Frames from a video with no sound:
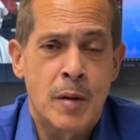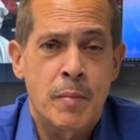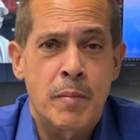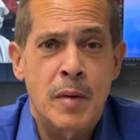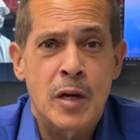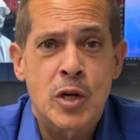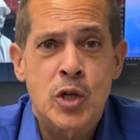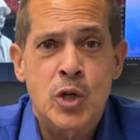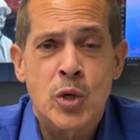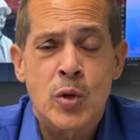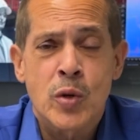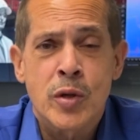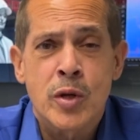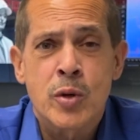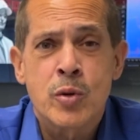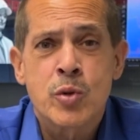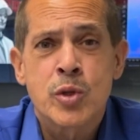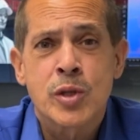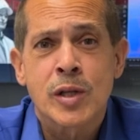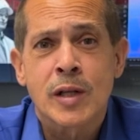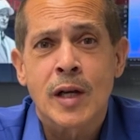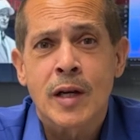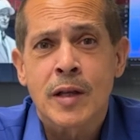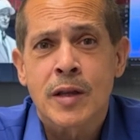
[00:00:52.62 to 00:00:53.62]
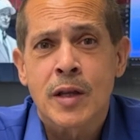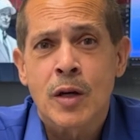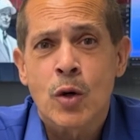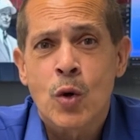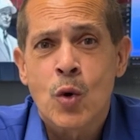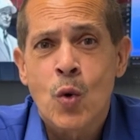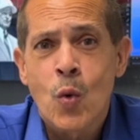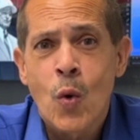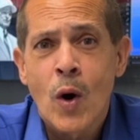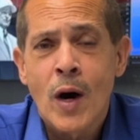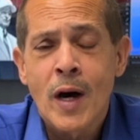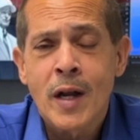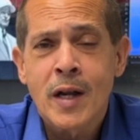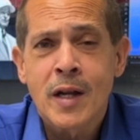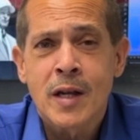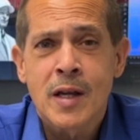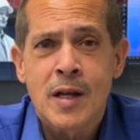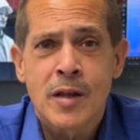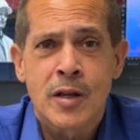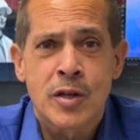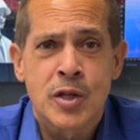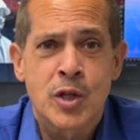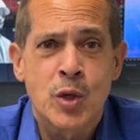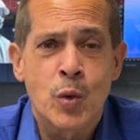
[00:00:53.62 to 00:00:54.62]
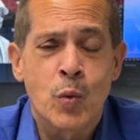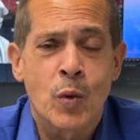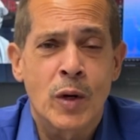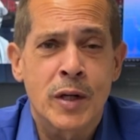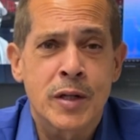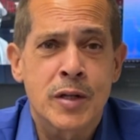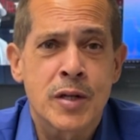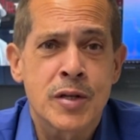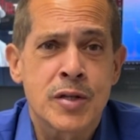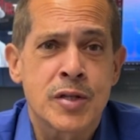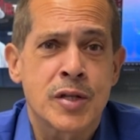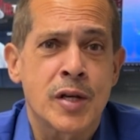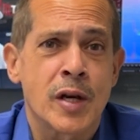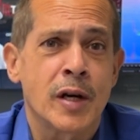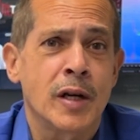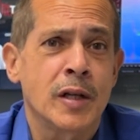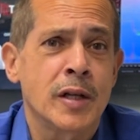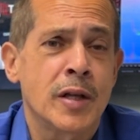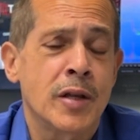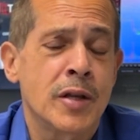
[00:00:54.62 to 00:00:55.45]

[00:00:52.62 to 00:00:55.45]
Make sure you select the quantity that you want to sell.